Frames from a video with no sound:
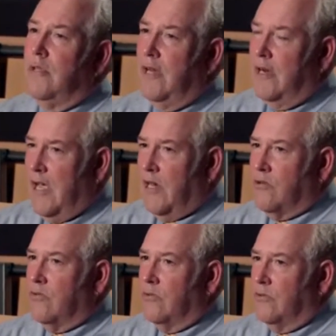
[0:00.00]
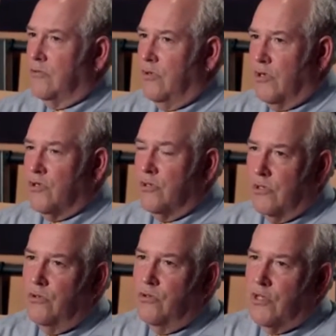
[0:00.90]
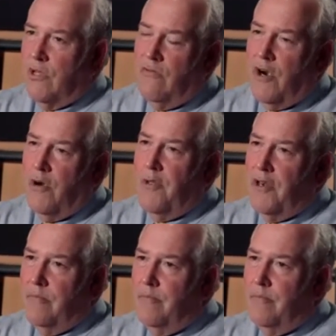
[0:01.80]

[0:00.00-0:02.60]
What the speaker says: in a natural, traditional acoustic environment.